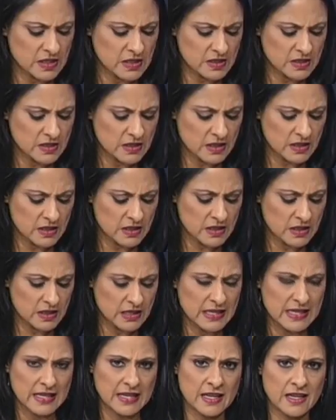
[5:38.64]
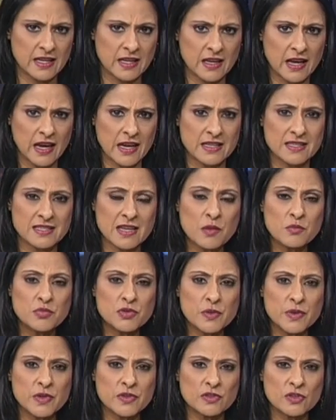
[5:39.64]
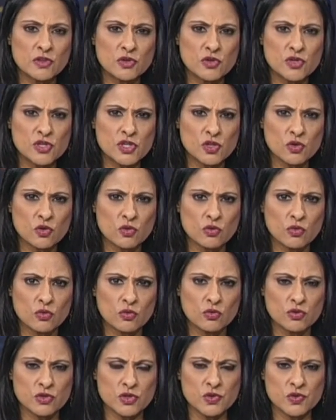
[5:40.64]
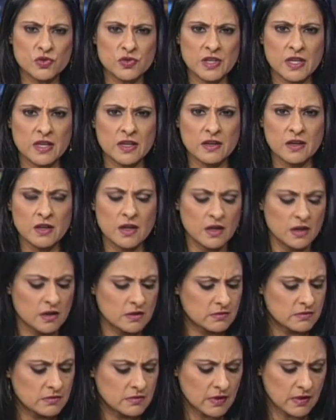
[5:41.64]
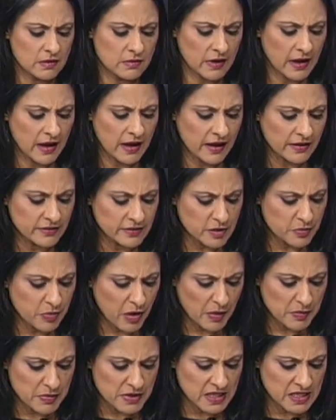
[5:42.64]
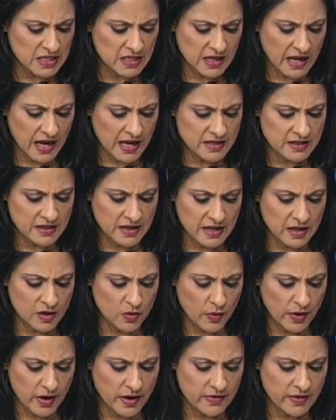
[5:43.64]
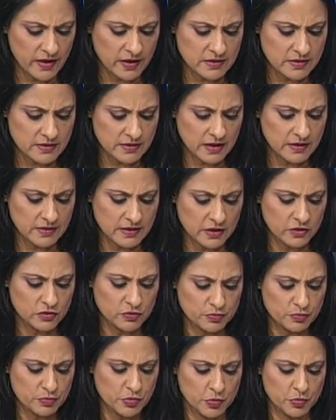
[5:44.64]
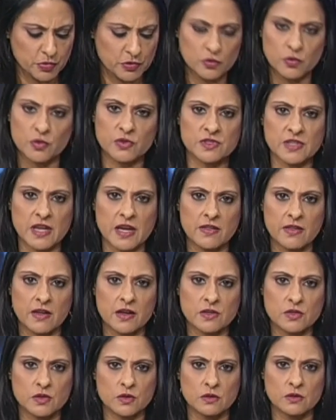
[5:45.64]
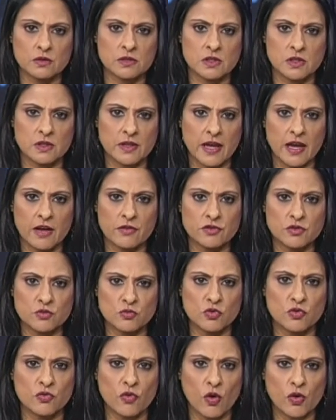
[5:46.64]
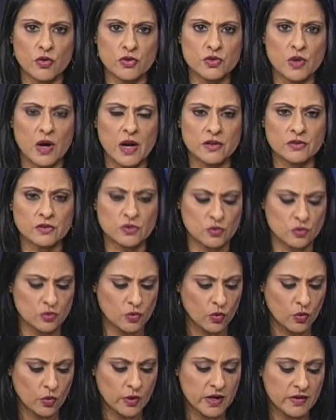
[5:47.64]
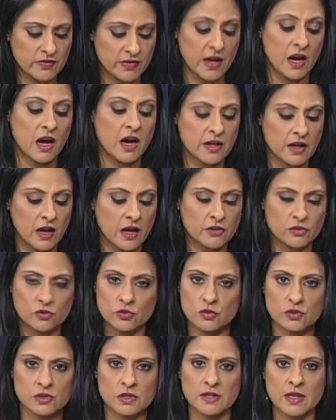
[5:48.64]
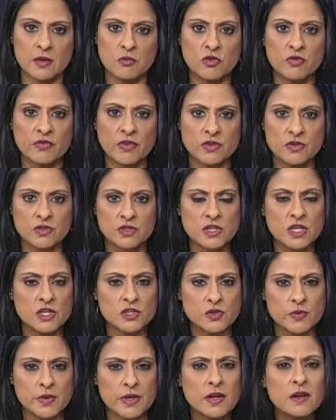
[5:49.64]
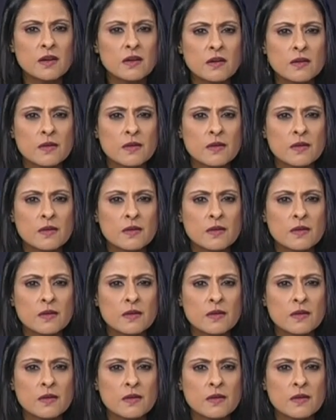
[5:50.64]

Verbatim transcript: is a, a, a temporary solution, or, or, do you see, has the department indicated anywhere that, that these pupils will stay there till, till they have to move on to high school, or if they are in high school, till they move on to tertiary?